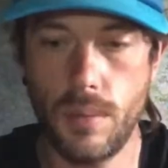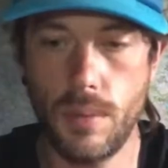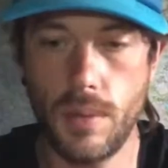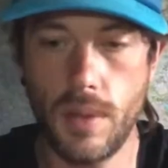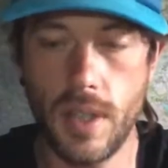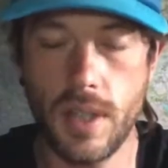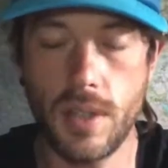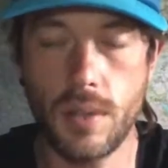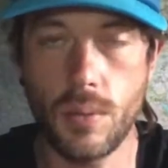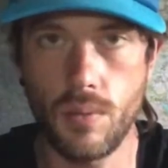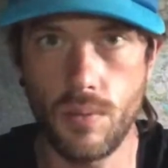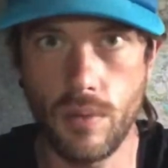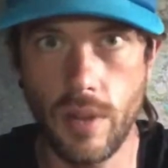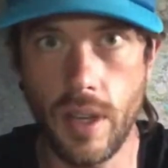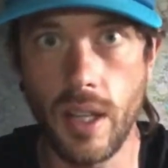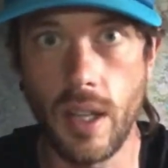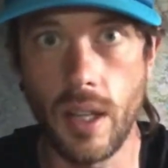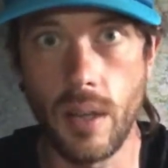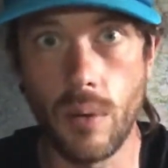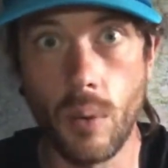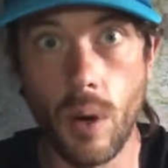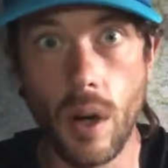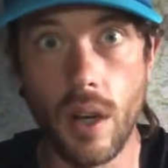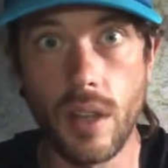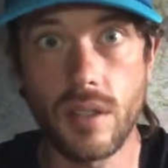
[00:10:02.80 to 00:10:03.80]
this
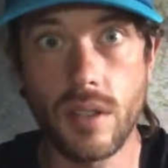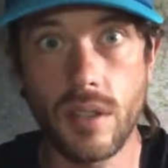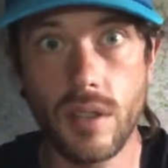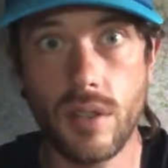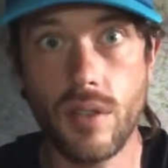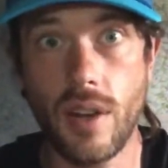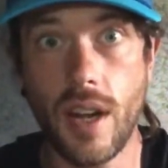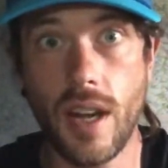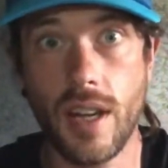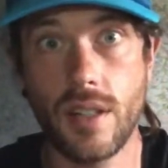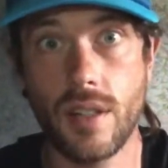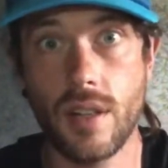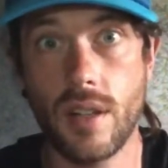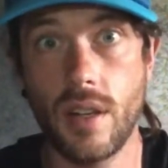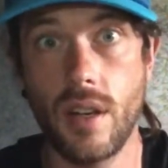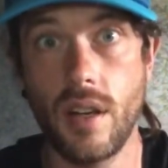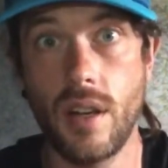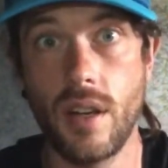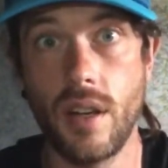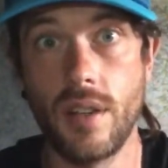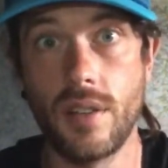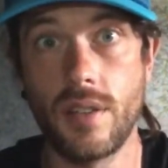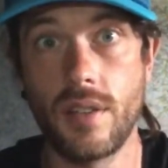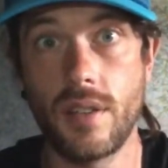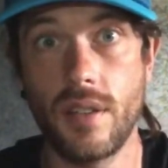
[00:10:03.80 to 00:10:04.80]
really was a crash
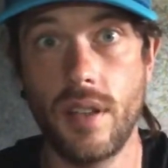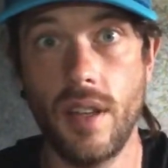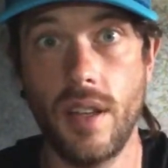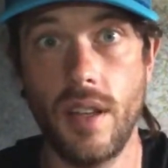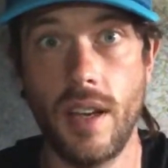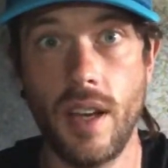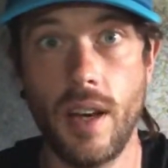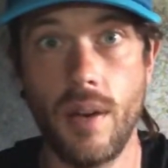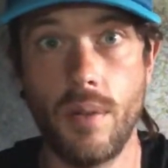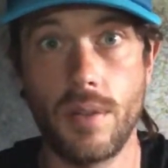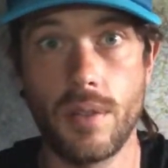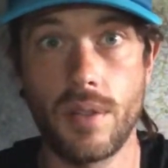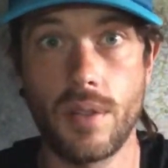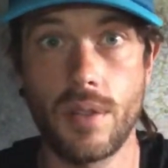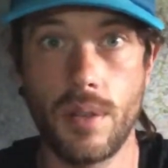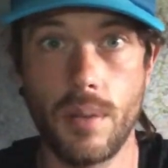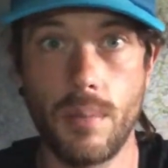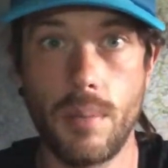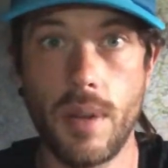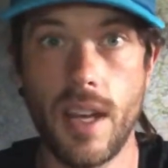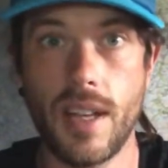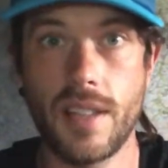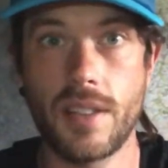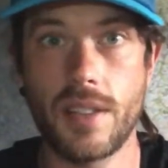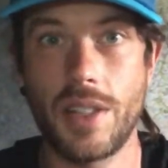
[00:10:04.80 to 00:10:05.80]
course and I was going to
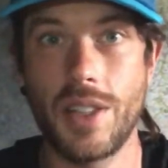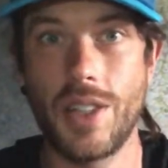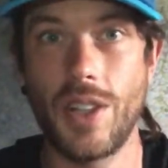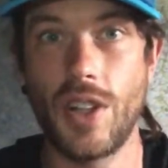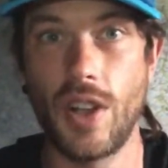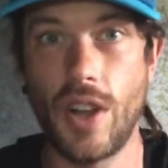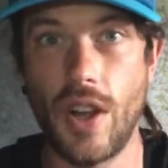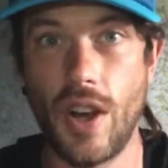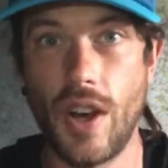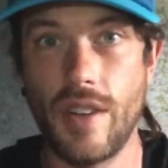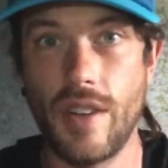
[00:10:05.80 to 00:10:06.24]
be asking a lot of